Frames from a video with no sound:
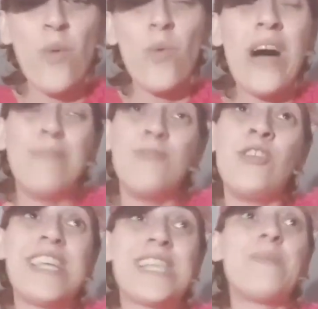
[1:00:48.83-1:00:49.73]
What I'm
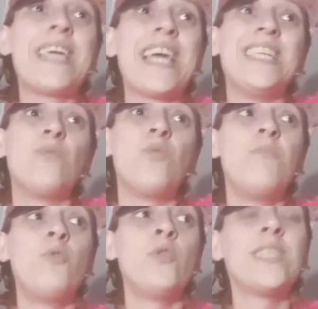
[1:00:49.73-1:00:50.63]
doing this weekend will
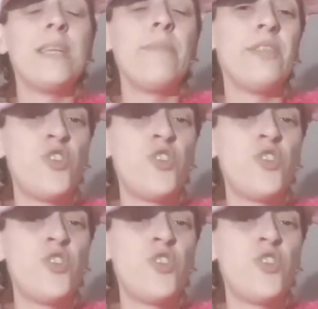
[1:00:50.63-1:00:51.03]
mostly be